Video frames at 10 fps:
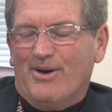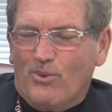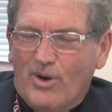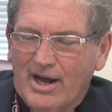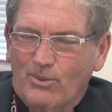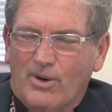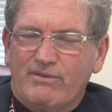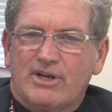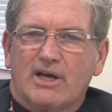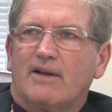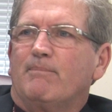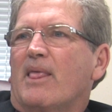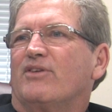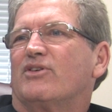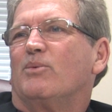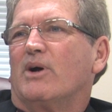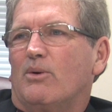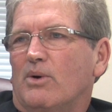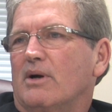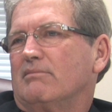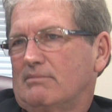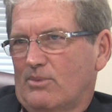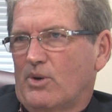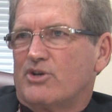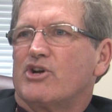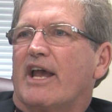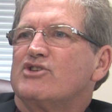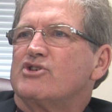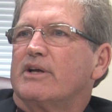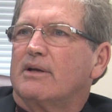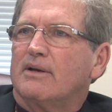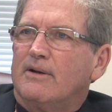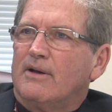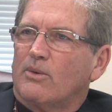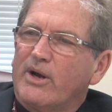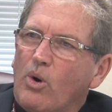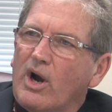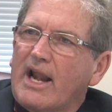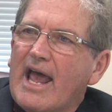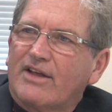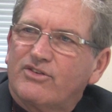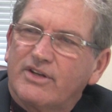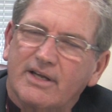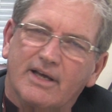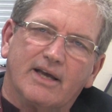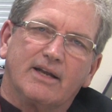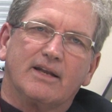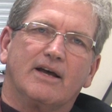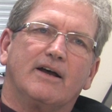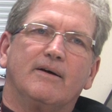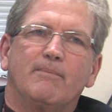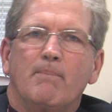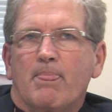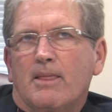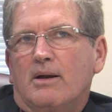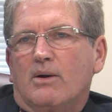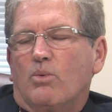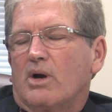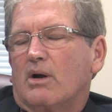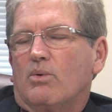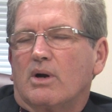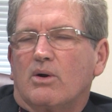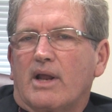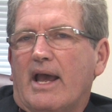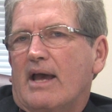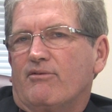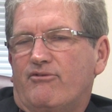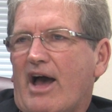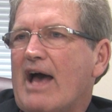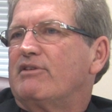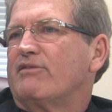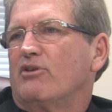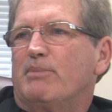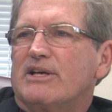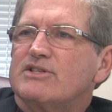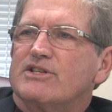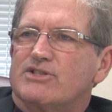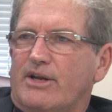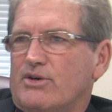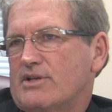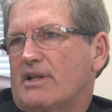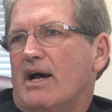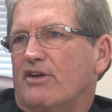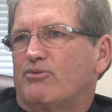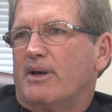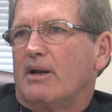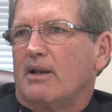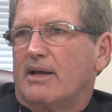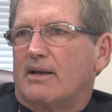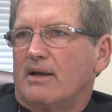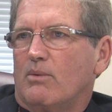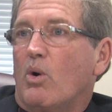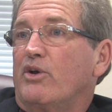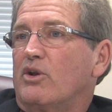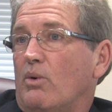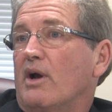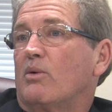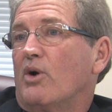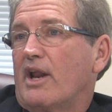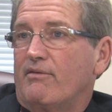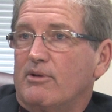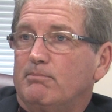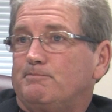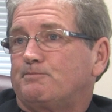What have you done? He said, well, we're changing, reorganizing, and we're going to have 5 different business centers in the hospital, and I want you to run one of them.